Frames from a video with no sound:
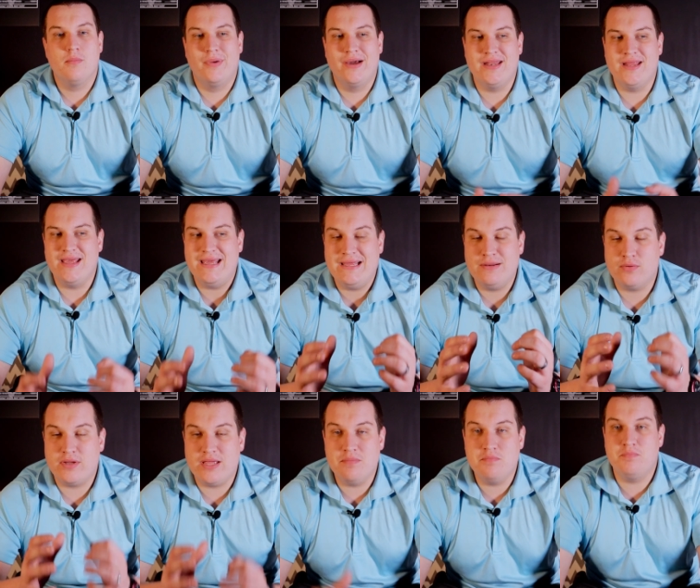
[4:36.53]
but
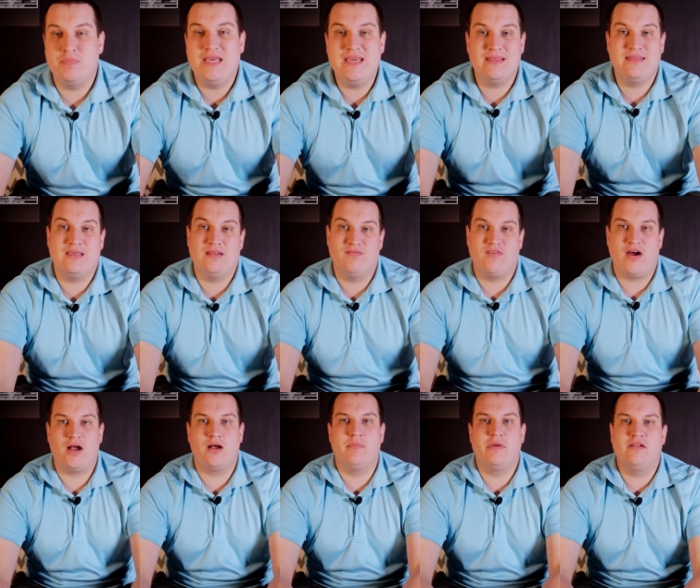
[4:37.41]
it can be in the
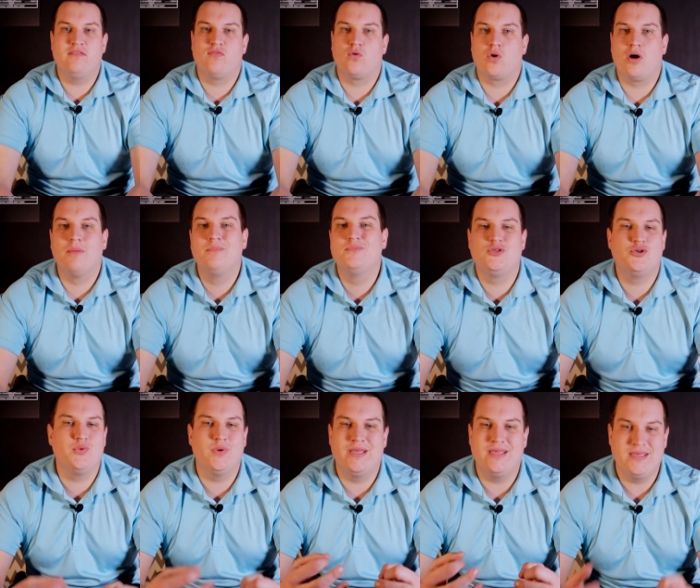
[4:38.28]
environment for up
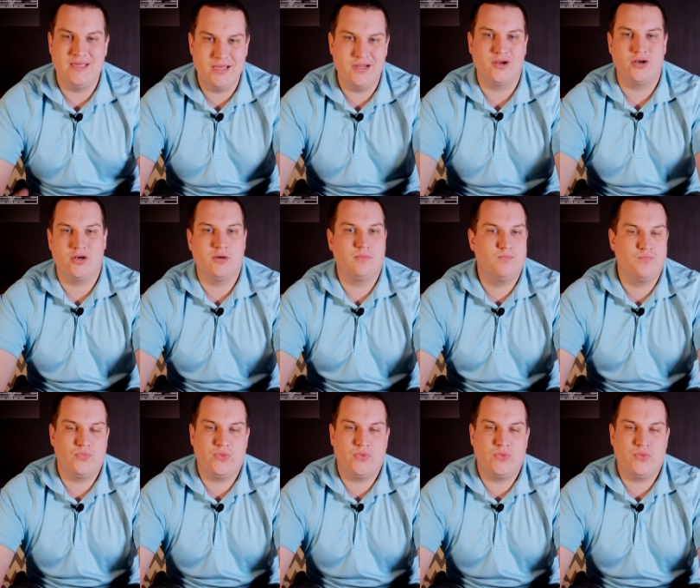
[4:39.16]
to a year.